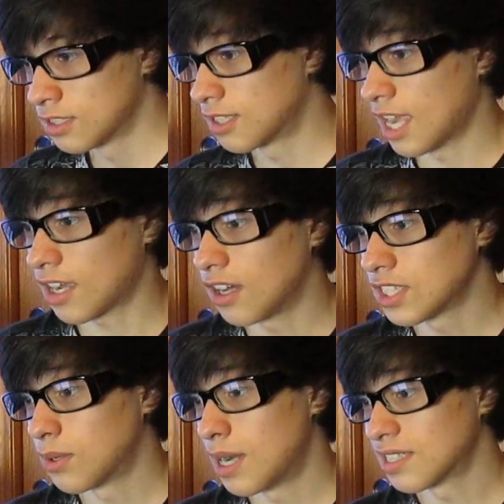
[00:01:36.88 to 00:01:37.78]
Zach
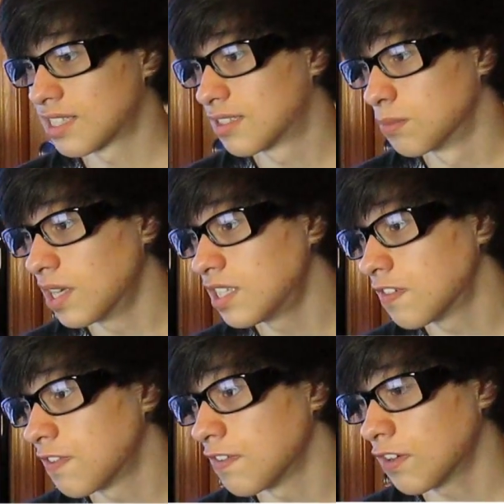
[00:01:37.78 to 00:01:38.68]
also asks, what is
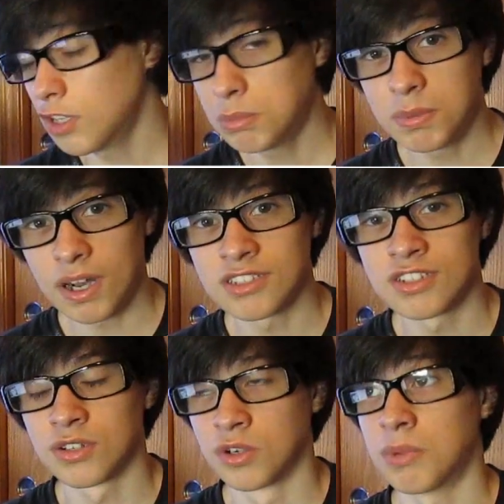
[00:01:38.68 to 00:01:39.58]
your favorite creepypasta
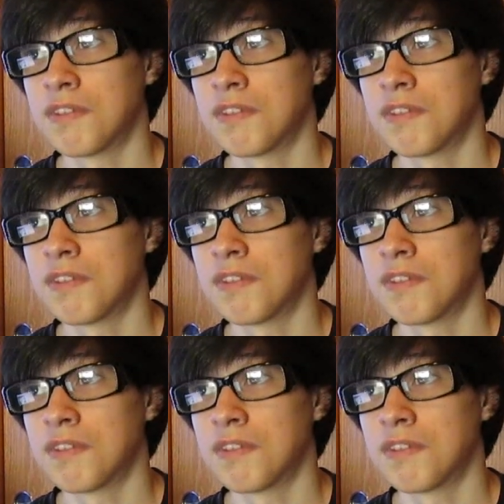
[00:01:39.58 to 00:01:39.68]
story?